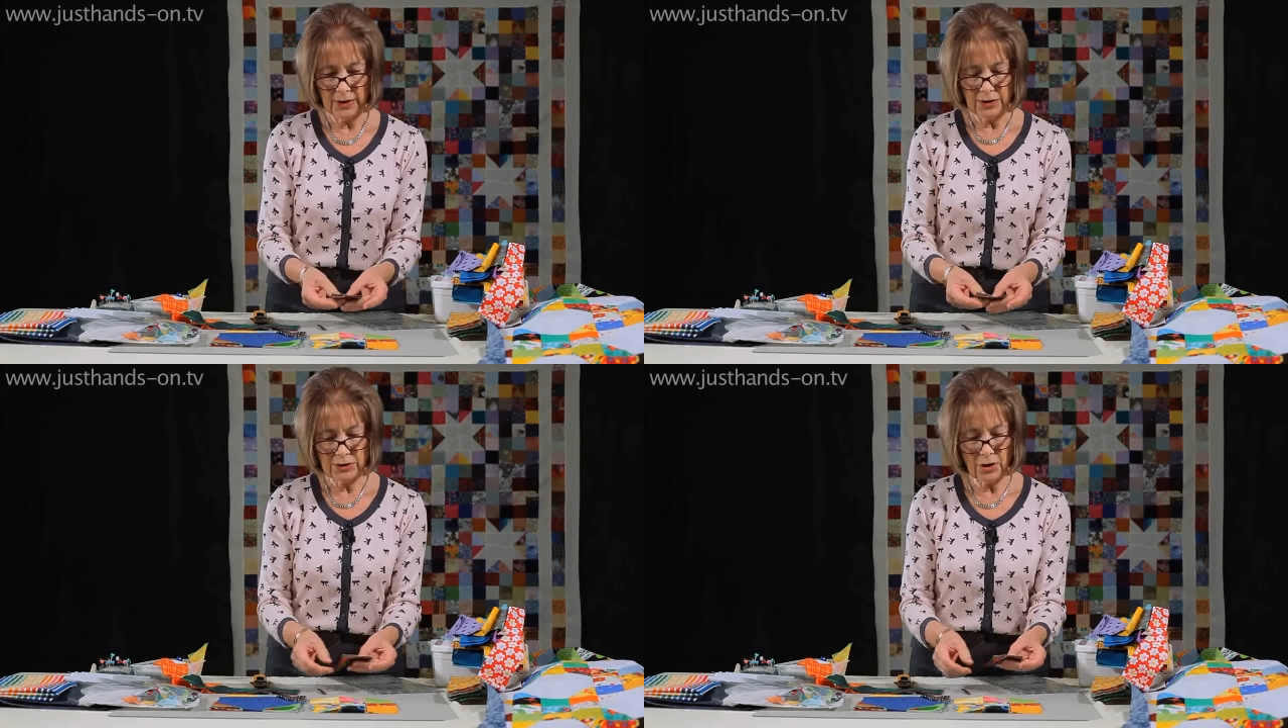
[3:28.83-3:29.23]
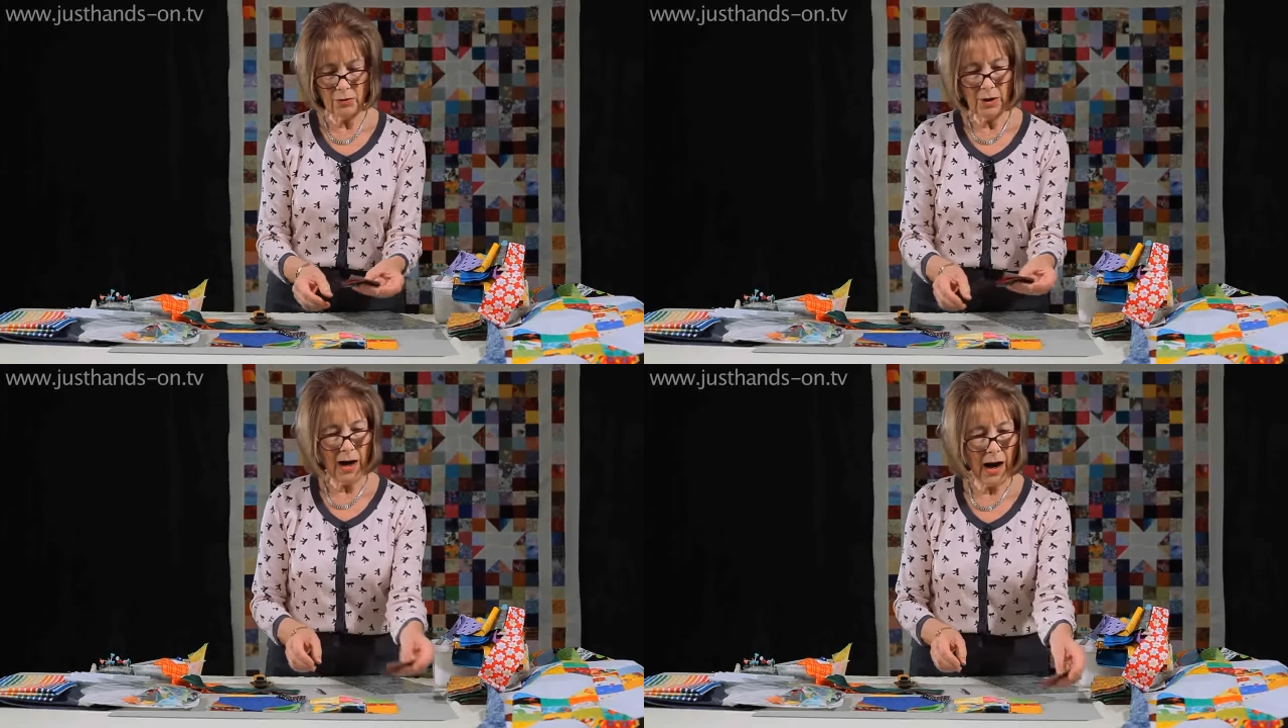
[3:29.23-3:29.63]
So
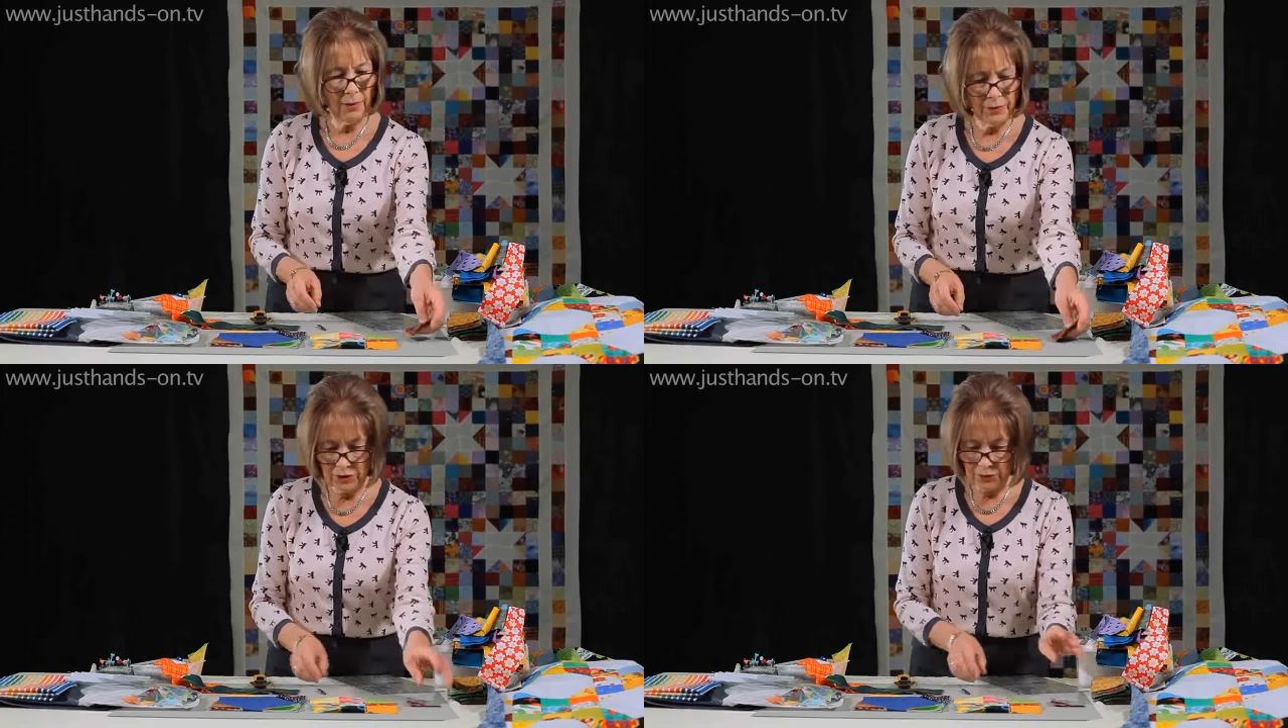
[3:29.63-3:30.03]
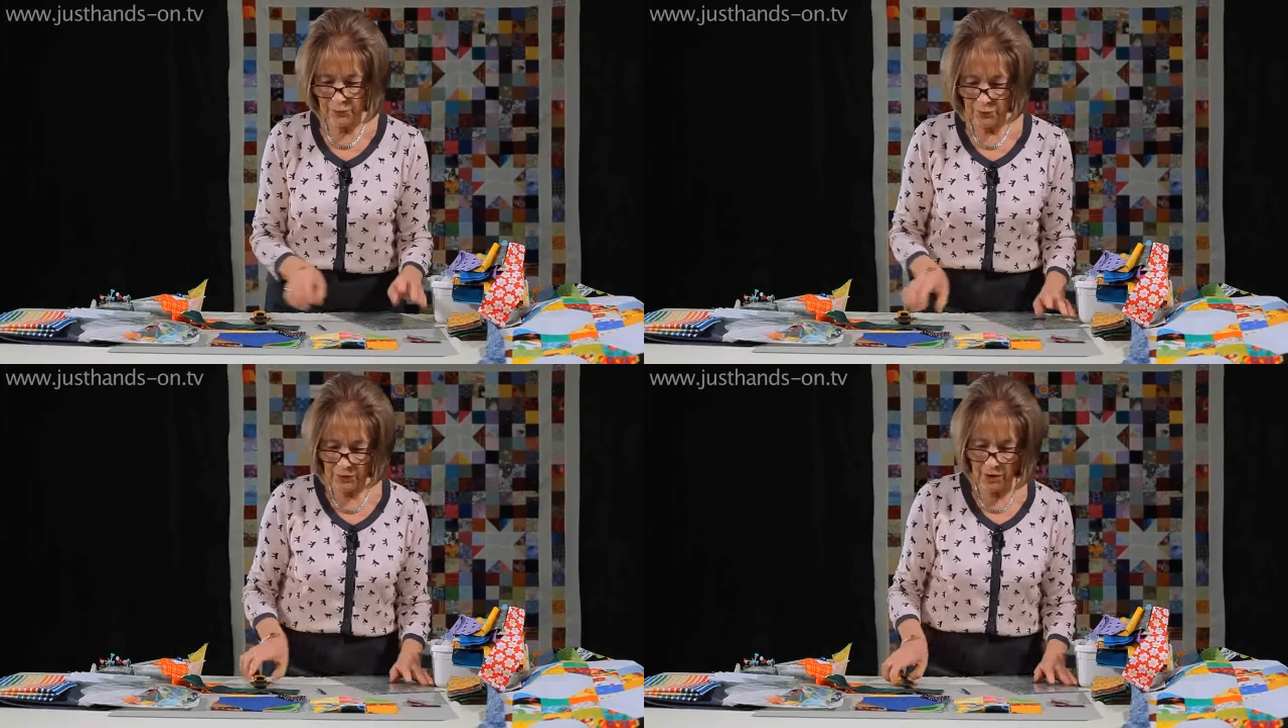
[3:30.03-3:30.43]
I would just
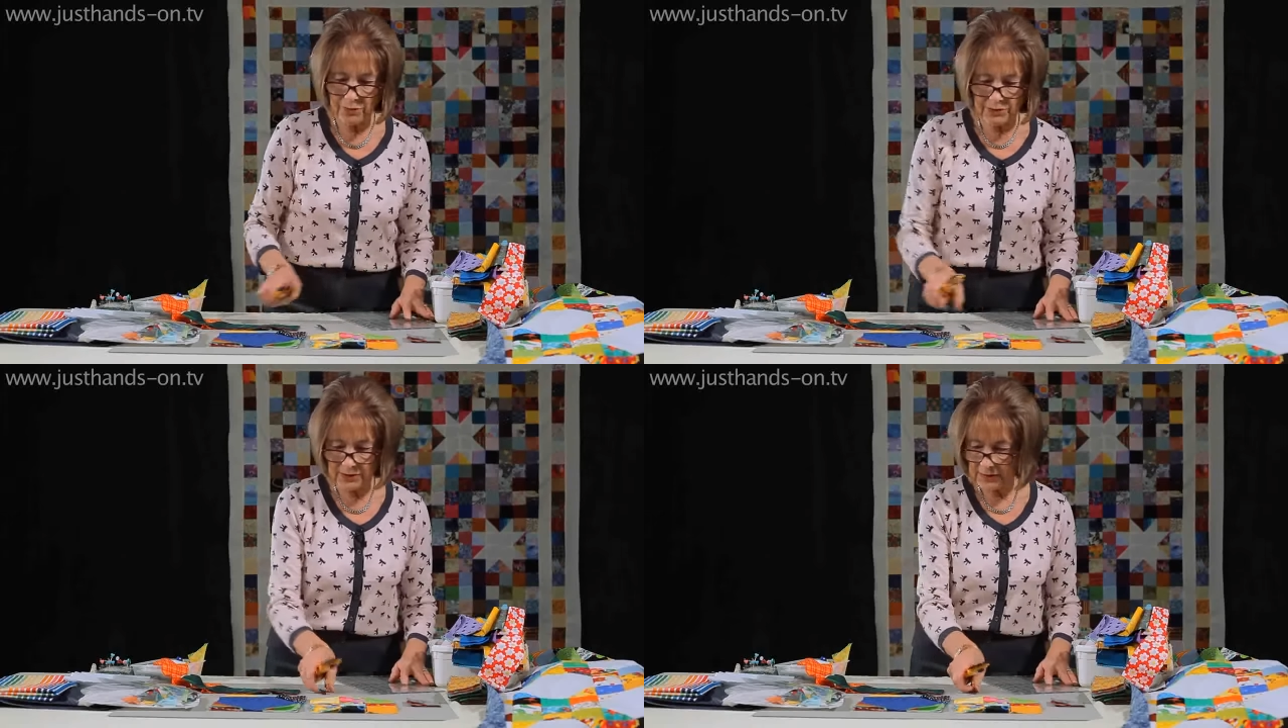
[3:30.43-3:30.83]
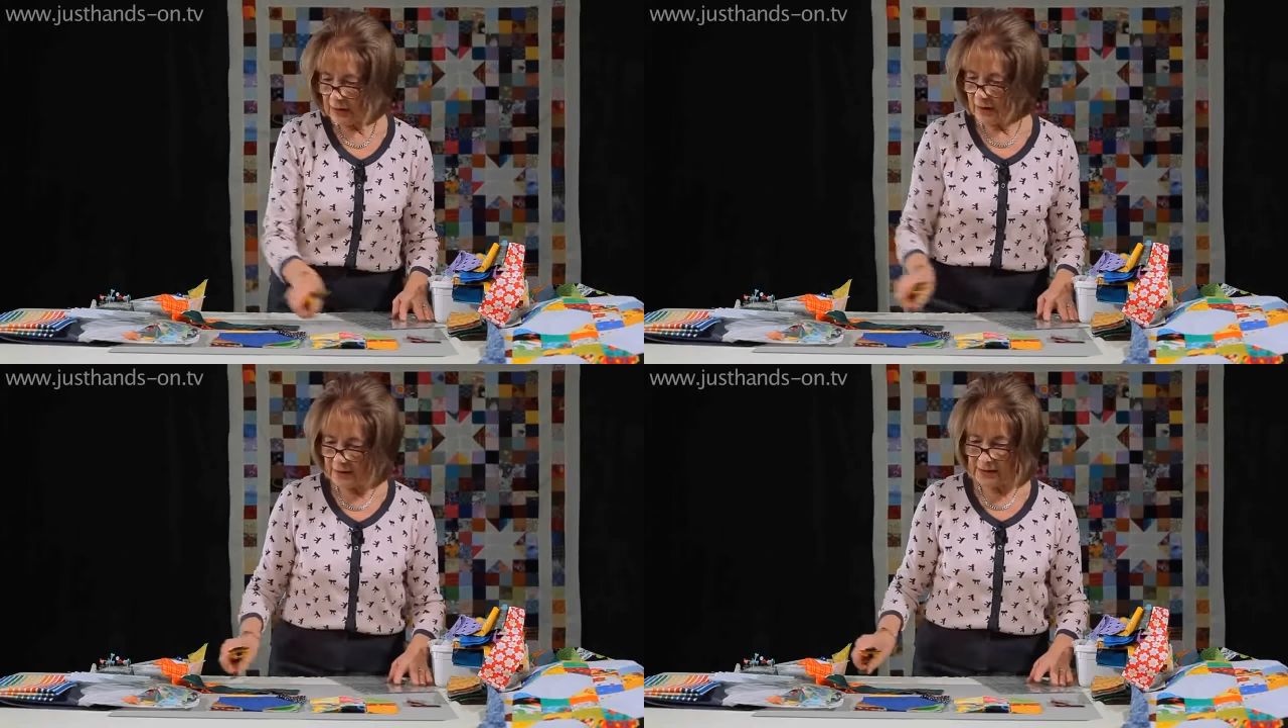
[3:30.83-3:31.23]
put those
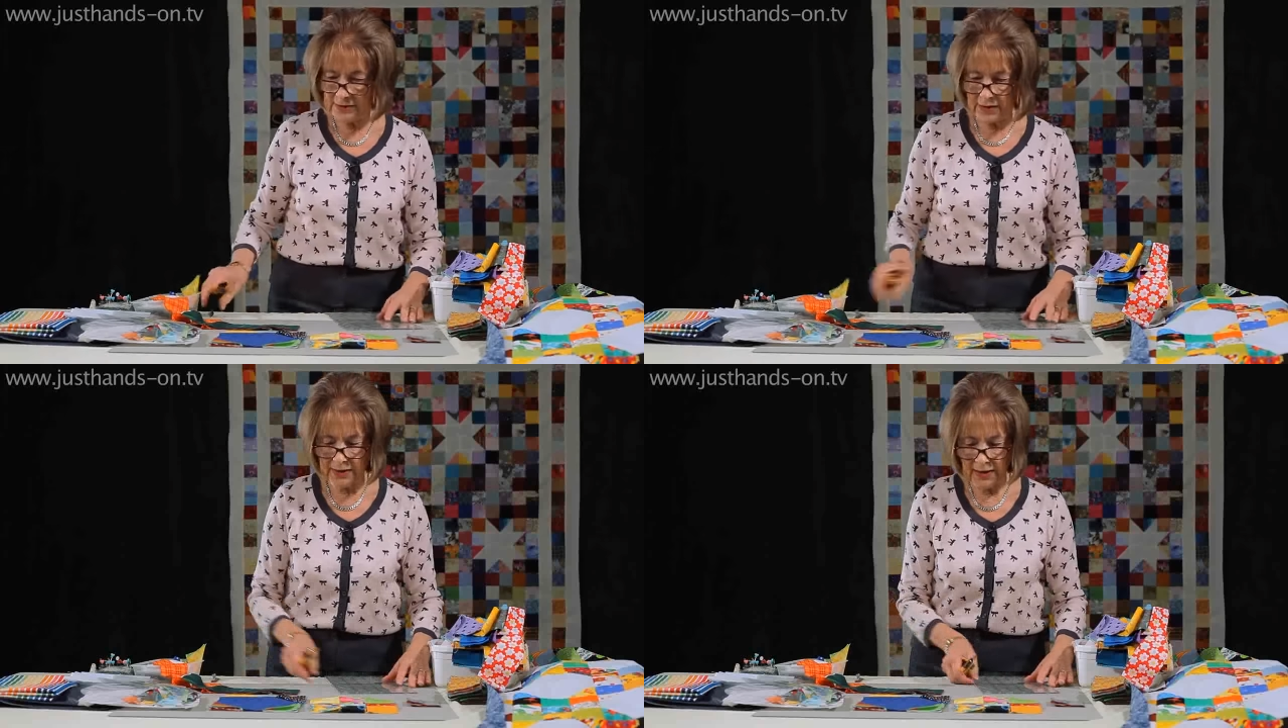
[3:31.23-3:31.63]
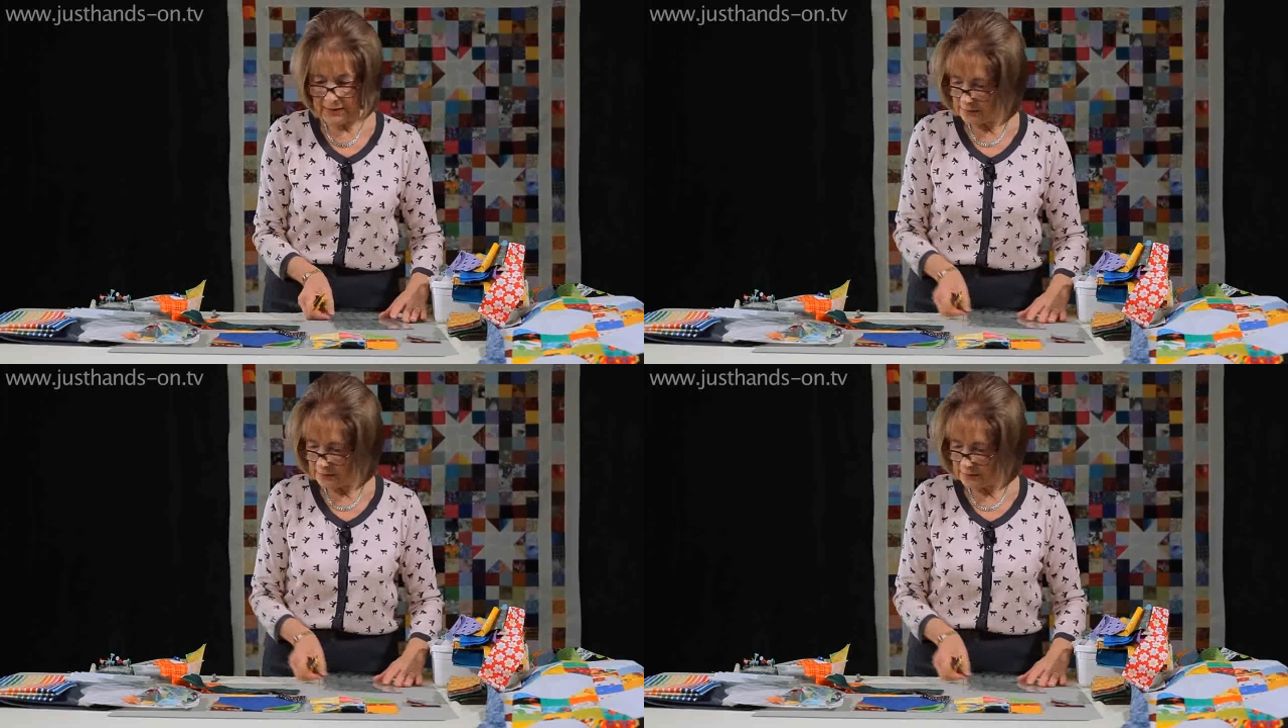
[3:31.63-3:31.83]
aside, and